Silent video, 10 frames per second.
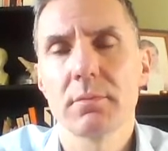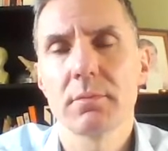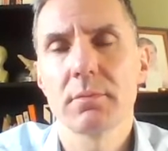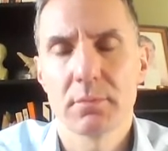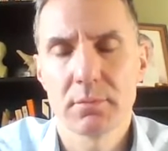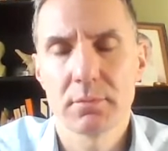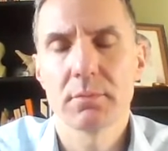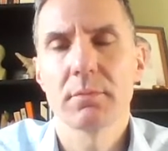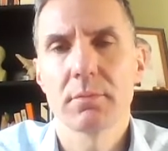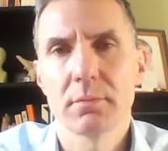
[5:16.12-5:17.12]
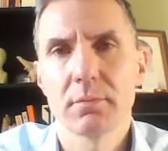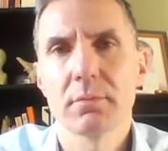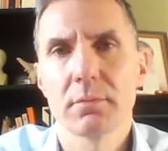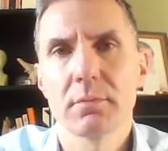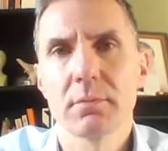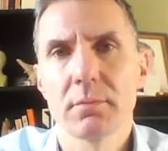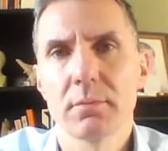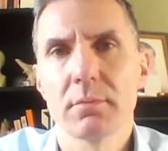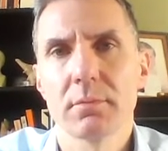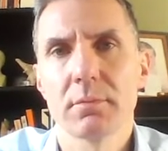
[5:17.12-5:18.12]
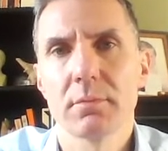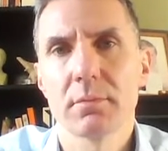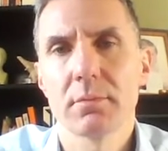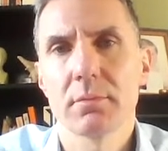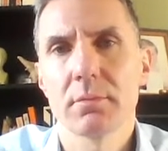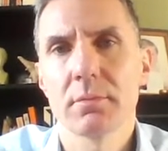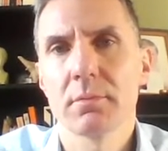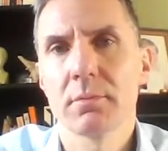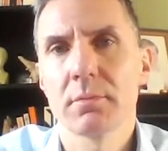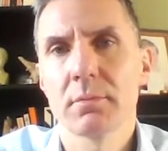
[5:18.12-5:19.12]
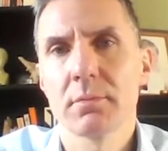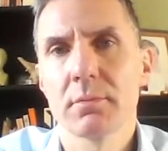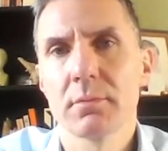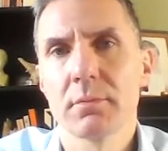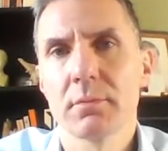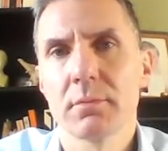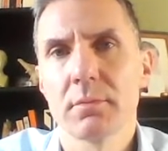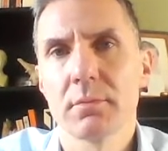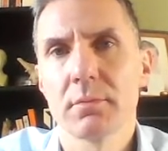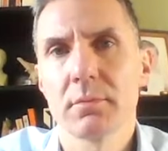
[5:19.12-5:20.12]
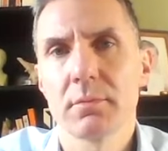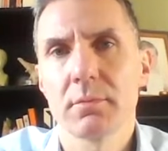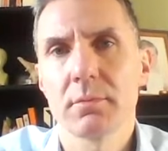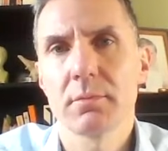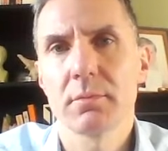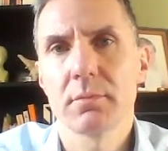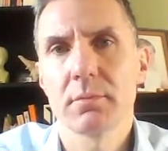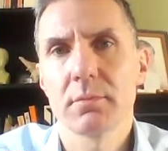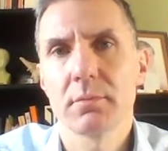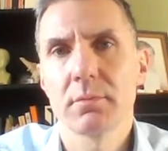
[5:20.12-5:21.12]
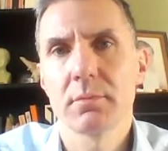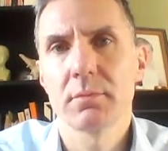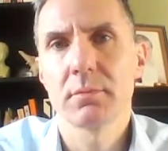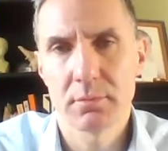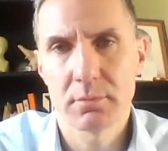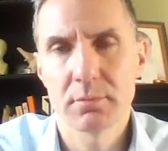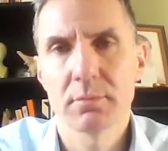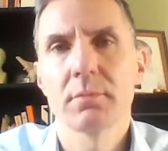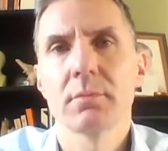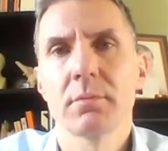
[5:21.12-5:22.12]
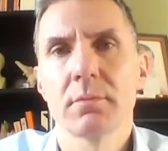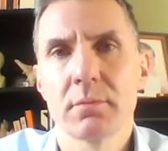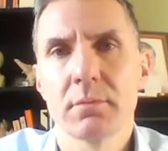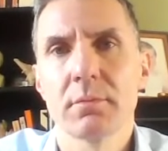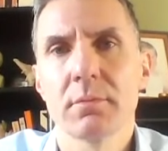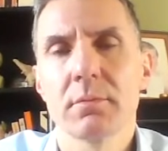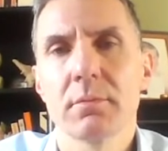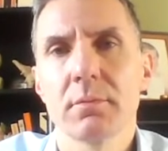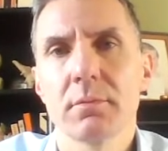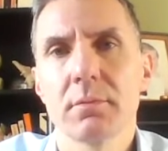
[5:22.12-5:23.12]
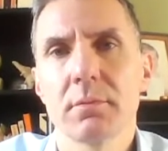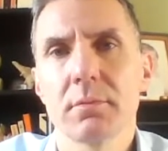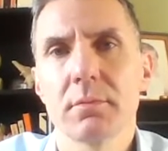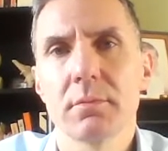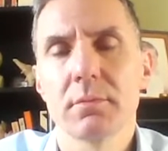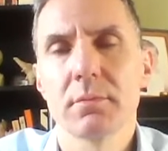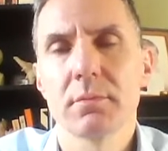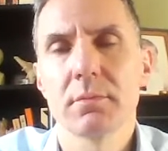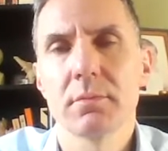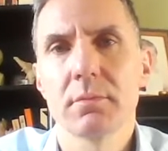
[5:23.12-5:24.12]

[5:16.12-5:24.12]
The person shown says nothing.